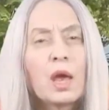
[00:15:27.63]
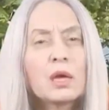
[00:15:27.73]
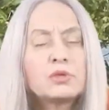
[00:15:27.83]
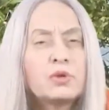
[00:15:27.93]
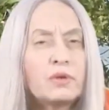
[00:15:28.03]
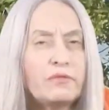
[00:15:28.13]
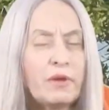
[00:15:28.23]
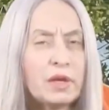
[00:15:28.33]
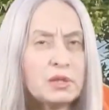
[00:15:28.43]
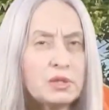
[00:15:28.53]
To
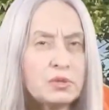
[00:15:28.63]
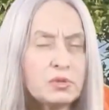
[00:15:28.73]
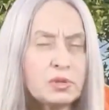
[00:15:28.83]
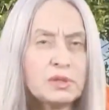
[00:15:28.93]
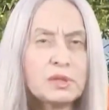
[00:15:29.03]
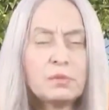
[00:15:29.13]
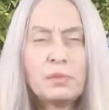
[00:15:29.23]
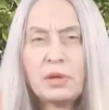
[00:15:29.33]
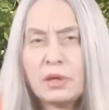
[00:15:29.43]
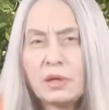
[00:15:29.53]
advance towards the
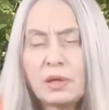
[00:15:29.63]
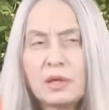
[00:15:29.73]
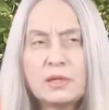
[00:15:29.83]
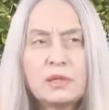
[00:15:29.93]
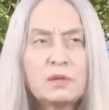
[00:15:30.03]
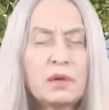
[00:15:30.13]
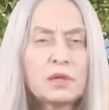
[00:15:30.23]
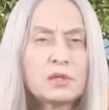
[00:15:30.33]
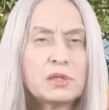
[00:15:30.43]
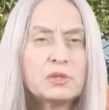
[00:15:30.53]
paradise
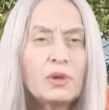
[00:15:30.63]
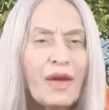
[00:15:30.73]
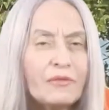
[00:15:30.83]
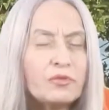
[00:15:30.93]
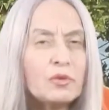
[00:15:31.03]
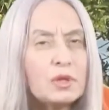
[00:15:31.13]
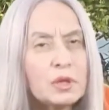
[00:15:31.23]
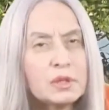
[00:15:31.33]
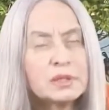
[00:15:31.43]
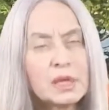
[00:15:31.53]
directions, you have to
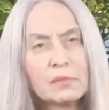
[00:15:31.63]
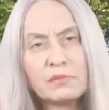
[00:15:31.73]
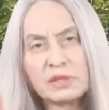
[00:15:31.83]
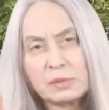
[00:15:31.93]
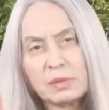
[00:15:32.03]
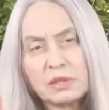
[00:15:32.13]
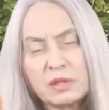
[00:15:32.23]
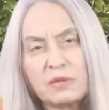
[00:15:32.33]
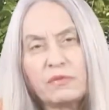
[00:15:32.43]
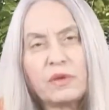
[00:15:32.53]
learn some
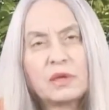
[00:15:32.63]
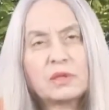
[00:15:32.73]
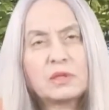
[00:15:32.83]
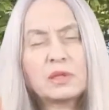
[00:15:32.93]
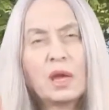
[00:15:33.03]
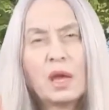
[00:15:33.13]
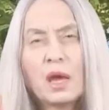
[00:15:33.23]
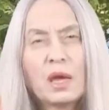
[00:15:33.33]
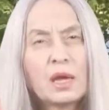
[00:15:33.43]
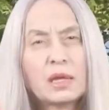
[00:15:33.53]
specifics.
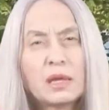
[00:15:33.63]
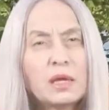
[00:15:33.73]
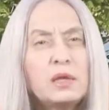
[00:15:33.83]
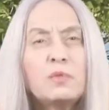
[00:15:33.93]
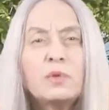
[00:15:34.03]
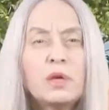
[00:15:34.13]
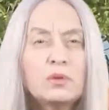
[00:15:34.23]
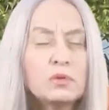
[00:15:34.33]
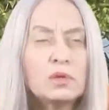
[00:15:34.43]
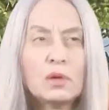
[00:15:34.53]
Like anywhere
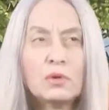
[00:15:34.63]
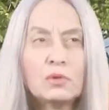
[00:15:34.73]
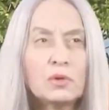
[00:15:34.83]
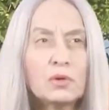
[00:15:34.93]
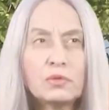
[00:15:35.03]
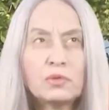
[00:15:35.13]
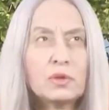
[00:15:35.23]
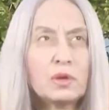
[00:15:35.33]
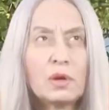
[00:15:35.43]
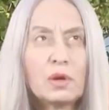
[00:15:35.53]
you go, you want to
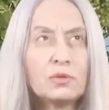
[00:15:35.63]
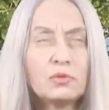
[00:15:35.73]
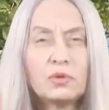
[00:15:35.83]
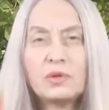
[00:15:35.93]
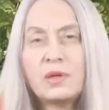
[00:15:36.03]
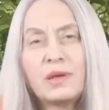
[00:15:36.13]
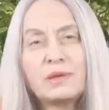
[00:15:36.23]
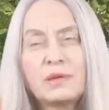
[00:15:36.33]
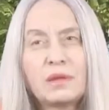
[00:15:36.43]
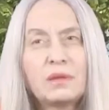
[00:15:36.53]
know how do you get
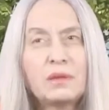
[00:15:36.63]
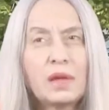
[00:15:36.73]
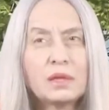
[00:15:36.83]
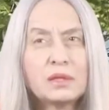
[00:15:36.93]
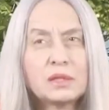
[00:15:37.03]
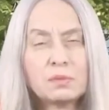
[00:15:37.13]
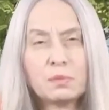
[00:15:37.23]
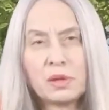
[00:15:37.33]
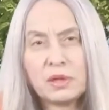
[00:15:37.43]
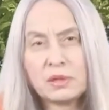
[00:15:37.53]
in that
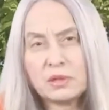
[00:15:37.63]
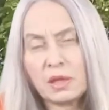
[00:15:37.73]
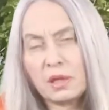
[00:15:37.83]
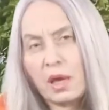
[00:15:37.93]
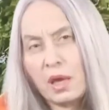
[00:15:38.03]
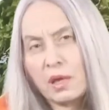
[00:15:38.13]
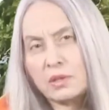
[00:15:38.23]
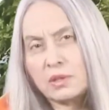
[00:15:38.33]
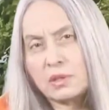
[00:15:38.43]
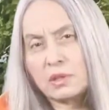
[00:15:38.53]
space that
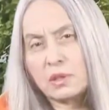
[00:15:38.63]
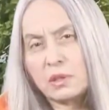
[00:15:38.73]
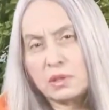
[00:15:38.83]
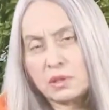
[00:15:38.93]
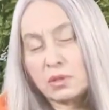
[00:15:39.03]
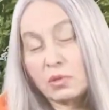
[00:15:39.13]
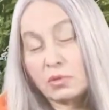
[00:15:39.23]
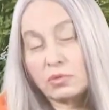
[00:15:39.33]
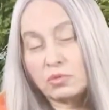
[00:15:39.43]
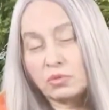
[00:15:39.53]
has its
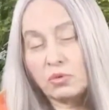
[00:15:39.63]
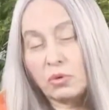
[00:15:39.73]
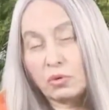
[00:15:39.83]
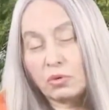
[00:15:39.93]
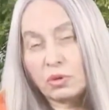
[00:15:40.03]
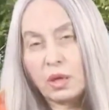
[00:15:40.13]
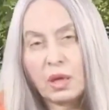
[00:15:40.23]
own role.